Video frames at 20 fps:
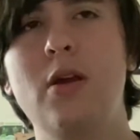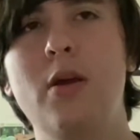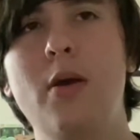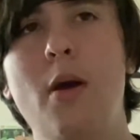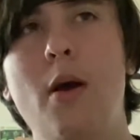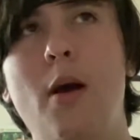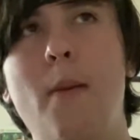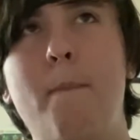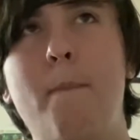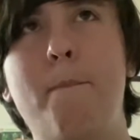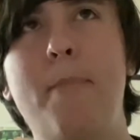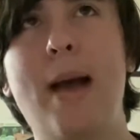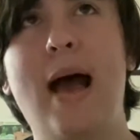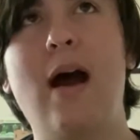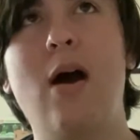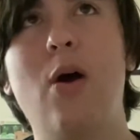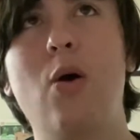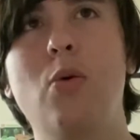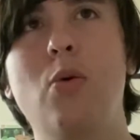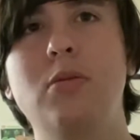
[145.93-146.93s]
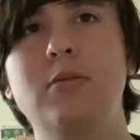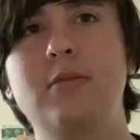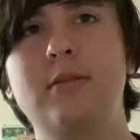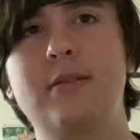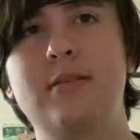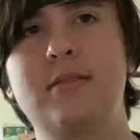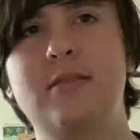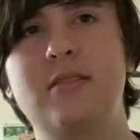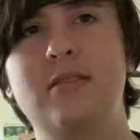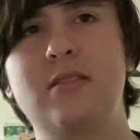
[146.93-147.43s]
about
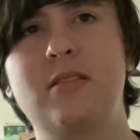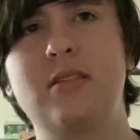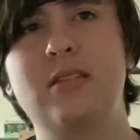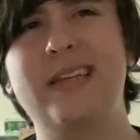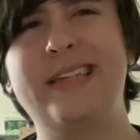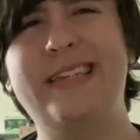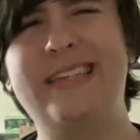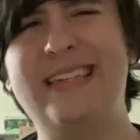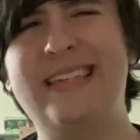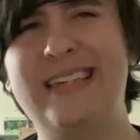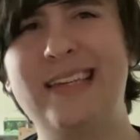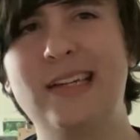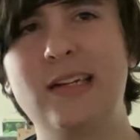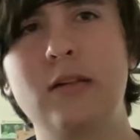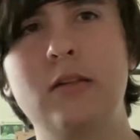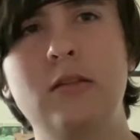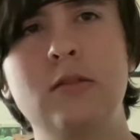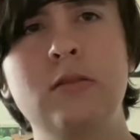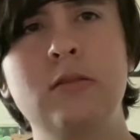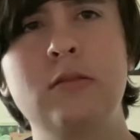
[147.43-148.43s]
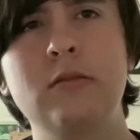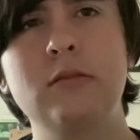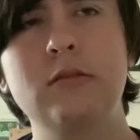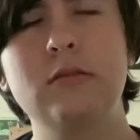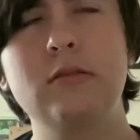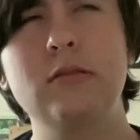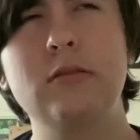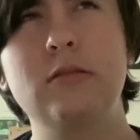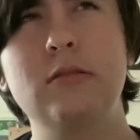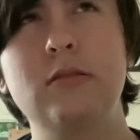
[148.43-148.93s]
a year,
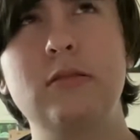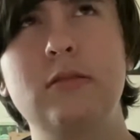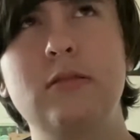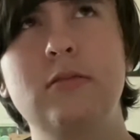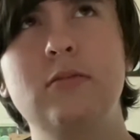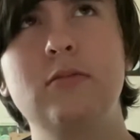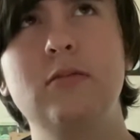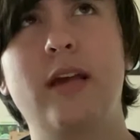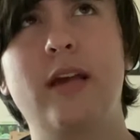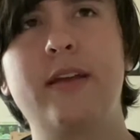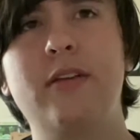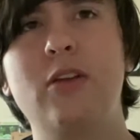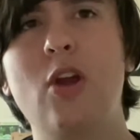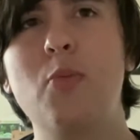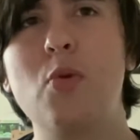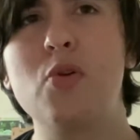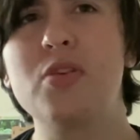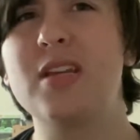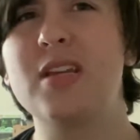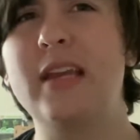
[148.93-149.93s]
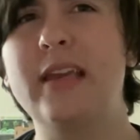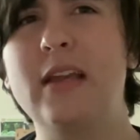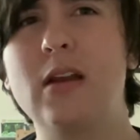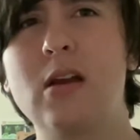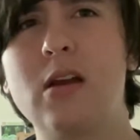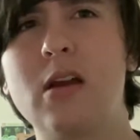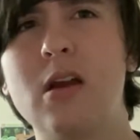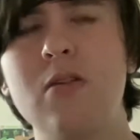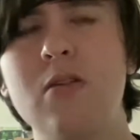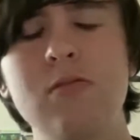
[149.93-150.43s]
like no more than a year
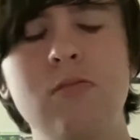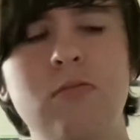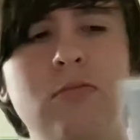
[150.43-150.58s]
ago.